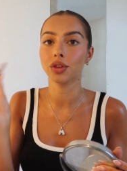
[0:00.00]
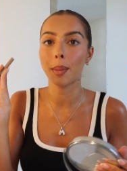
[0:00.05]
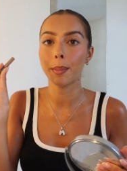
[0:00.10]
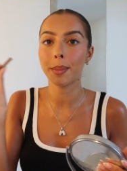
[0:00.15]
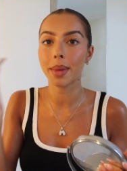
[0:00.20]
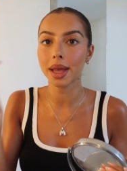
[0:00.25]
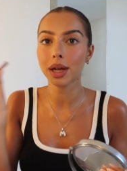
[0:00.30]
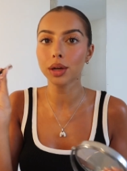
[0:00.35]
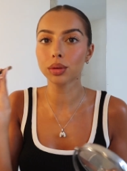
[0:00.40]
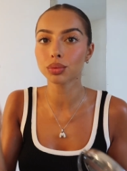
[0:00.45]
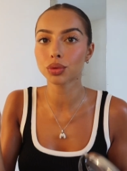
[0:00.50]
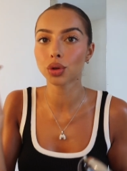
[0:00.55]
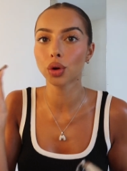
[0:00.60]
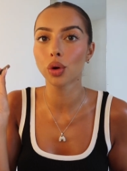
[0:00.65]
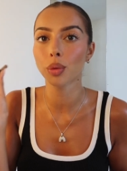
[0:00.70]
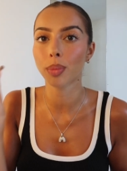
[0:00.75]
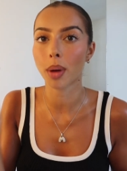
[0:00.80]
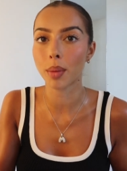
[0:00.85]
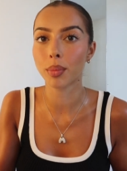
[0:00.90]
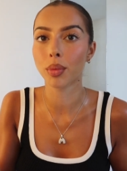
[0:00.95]
Makeup Talk
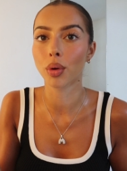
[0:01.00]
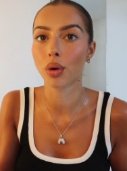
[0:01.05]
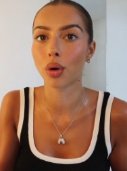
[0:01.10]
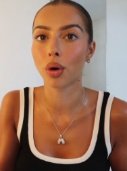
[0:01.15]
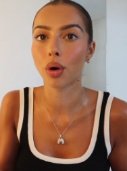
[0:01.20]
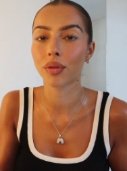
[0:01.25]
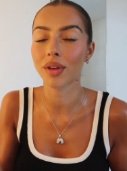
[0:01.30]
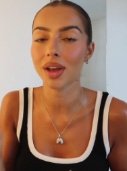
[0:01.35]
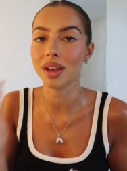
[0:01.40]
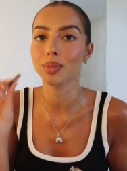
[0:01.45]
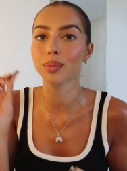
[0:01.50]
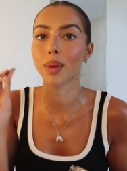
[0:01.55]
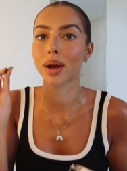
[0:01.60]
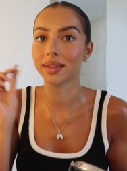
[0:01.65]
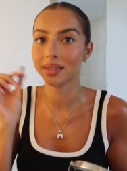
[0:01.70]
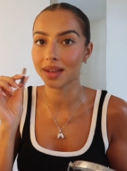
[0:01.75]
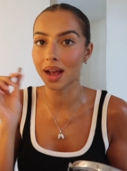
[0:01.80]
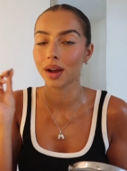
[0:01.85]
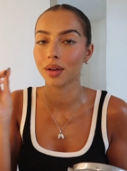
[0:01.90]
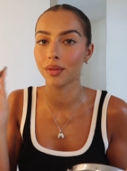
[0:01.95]
by Mauve is my
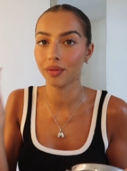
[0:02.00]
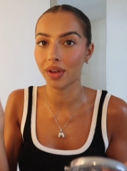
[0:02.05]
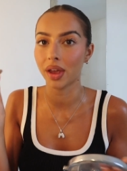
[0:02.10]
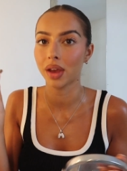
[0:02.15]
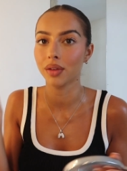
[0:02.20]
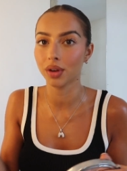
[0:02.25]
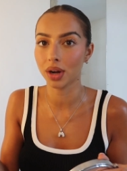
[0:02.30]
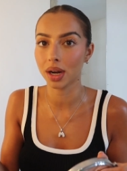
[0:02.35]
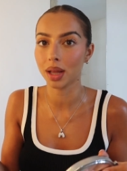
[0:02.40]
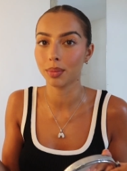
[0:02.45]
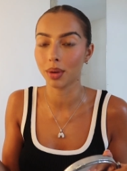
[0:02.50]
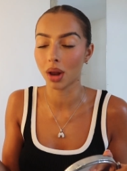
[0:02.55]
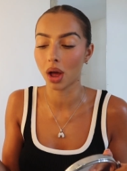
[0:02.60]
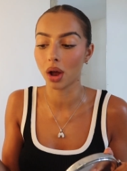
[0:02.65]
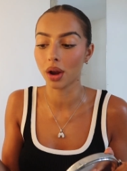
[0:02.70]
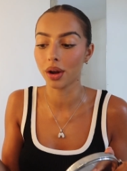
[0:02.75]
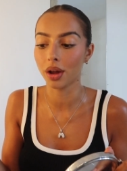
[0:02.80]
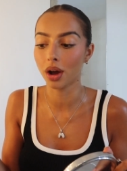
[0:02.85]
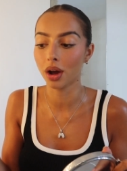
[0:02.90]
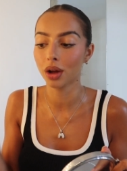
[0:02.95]
second favourite lip
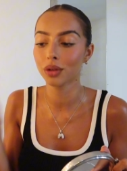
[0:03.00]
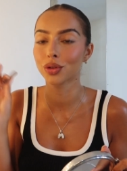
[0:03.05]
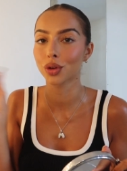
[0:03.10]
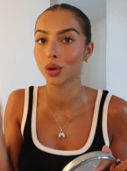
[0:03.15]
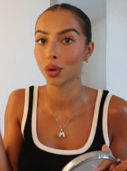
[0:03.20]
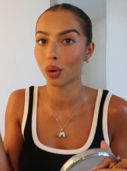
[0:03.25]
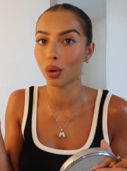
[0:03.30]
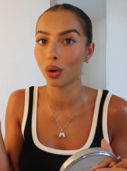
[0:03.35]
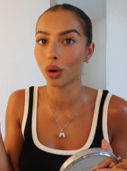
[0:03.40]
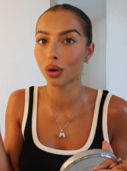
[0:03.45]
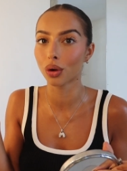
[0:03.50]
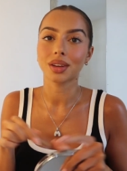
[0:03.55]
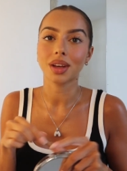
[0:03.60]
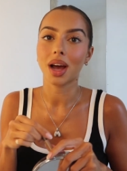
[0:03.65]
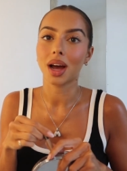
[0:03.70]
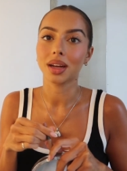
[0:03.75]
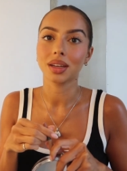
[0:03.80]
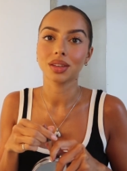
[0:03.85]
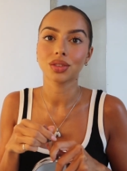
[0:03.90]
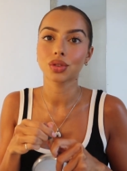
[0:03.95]
liner to Cork.
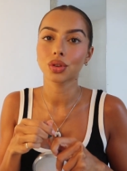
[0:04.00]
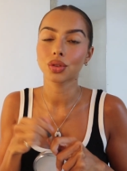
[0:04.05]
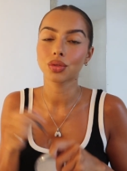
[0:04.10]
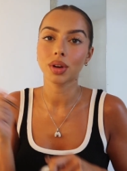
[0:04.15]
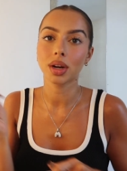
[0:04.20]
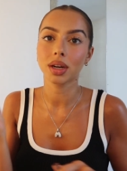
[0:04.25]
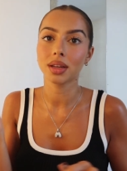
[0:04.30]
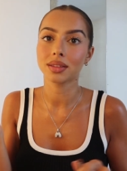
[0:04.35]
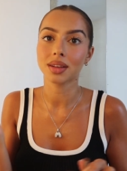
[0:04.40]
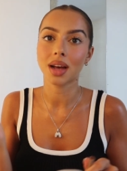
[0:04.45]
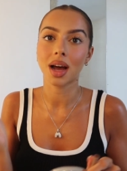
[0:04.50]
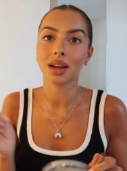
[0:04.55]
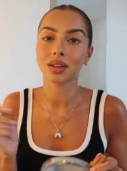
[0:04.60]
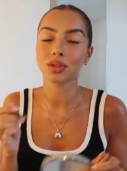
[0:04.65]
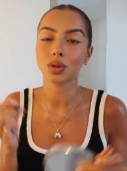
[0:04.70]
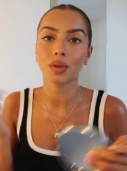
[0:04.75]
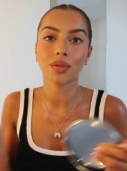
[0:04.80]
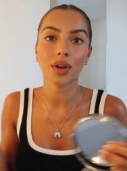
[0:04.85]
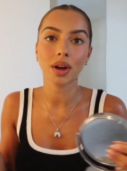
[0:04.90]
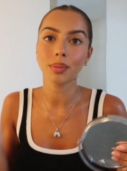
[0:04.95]
Yeah, it's just really sad. So
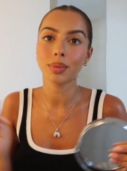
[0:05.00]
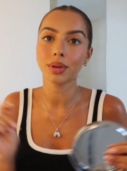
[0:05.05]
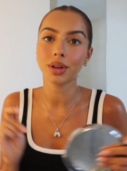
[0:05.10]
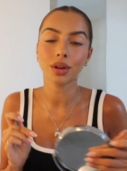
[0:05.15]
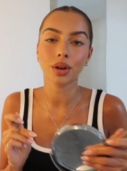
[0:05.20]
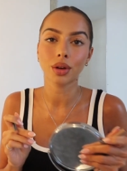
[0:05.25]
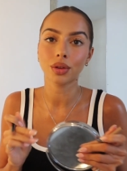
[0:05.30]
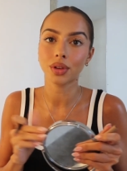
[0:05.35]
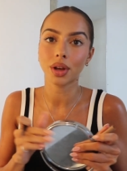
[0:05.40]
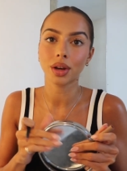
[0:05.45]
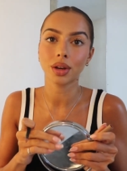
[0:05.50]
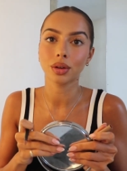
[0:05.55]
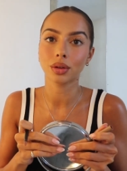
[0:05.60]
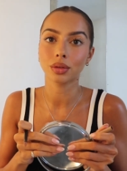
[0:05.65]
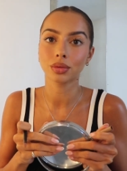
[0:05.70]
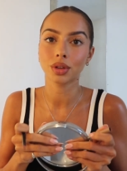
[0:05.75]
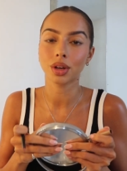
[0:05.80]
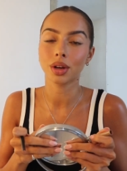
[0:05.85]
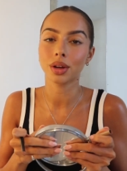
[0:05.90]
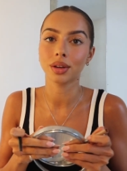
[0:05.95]
if anybody knows any
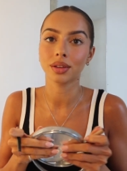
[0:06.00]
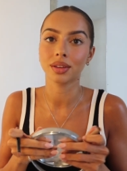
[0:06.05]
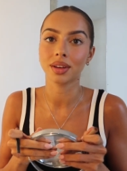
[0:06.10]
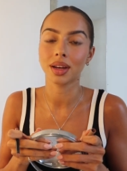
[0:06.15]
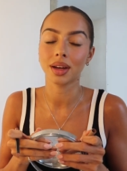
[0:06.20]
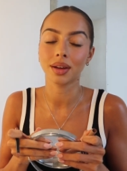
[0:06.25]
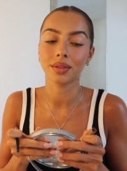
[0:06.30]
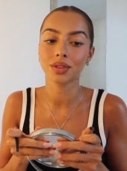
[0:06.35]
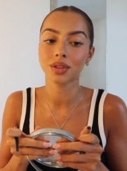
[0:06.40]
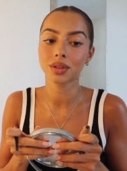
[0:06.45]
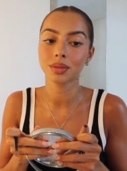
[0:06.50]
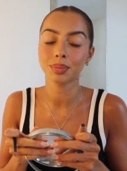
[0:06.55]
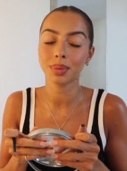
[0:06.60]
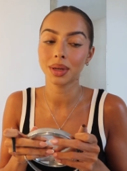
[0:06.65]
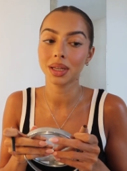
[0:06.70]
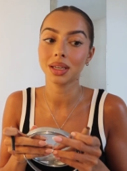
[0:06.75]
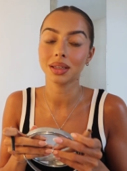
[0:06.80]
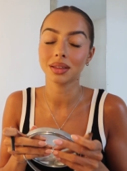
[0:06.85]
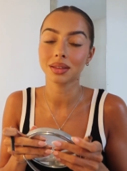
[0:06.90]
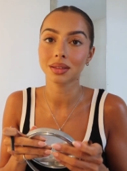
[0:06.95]
alternatives,
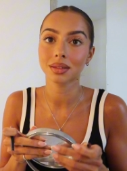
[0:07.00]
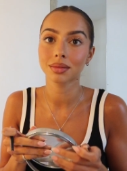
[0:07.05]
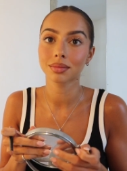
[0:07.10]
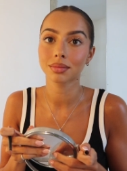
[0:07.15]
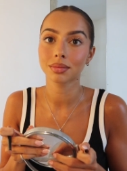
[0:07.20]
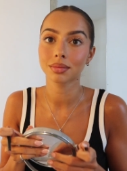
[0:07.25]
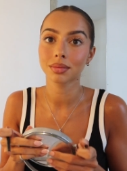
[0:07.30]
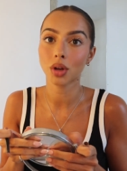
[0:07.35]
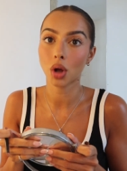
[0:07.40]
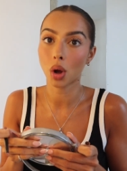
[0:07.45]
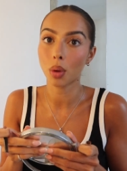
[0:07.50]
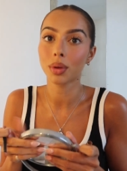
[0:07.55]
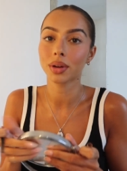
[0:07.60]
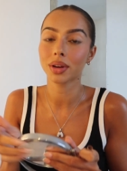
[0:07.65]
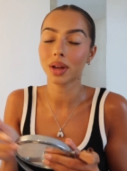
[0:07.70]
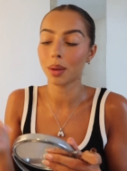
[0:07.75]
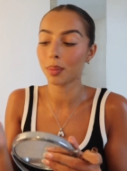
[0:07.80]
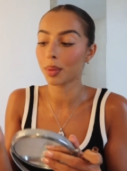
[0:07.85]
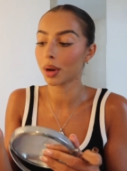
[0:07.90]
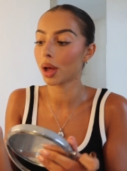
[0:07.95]
please comment
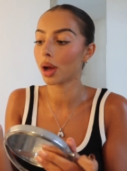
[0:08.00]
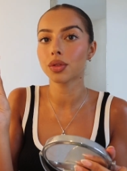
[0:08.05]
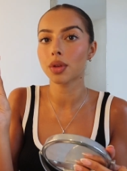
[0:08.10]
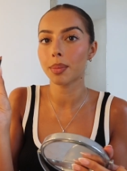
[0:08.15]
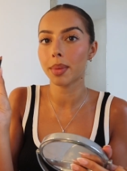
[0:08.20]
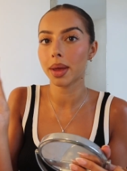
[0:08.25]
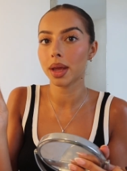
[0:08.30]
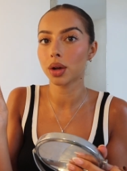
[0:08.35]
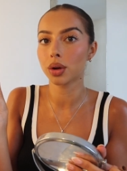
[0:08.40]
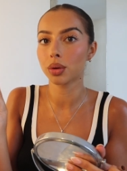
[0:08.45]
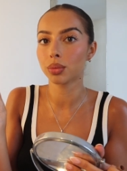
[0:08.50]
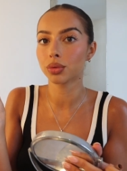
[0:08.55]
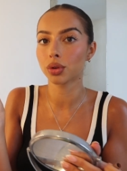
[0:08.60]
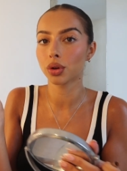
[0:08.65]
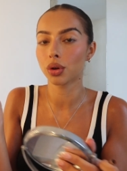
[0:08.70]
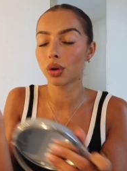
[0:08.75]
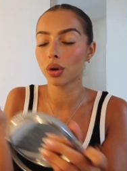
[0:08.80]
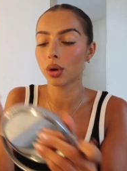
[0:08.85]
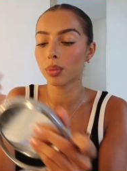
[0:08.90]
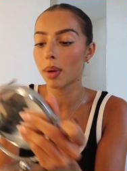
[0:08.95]
down below. Use Makeup
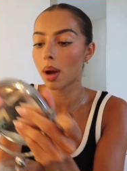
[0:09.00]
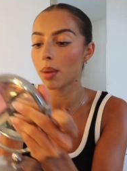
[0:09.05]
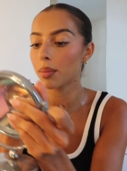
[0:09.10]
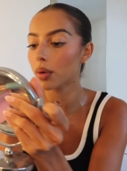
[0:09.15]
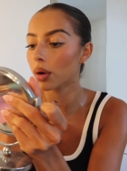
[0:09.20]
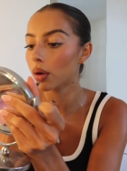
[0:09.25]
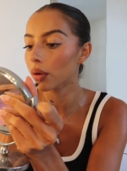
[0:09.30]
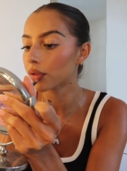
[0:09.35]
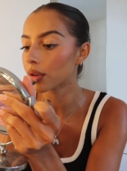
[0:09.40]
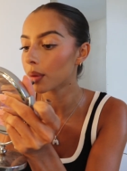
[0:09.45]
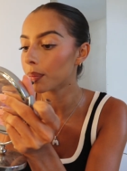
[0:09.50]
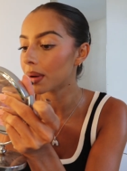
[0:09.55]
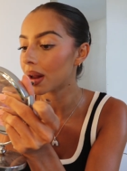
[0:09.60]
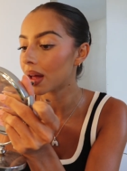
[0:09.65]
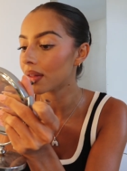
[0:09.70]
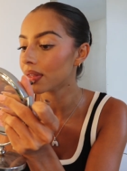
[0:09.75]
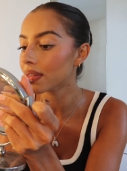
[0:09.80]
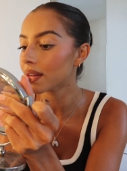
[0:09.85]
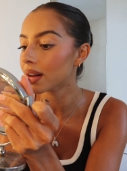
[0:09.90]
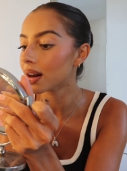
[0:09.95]
Talk by Mauve to
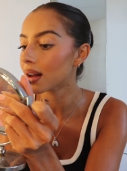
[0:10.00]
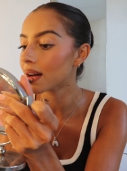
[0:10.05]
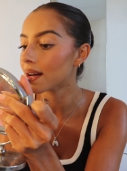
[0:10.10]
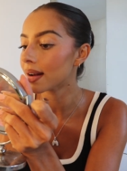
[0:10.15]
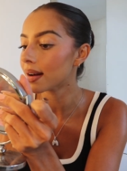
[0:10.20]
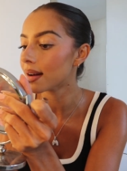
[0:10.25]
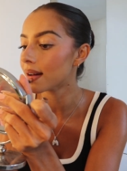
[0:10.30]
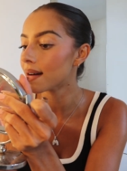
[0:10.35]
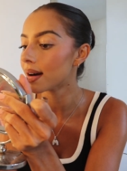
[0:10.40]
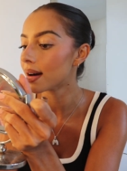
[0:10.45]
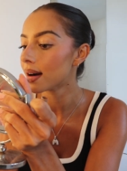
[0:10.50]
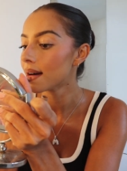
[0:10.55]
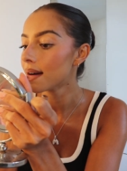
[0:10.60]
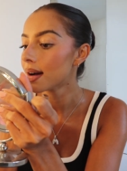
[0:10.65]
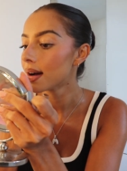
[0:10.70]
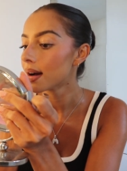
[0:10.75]
blend the liner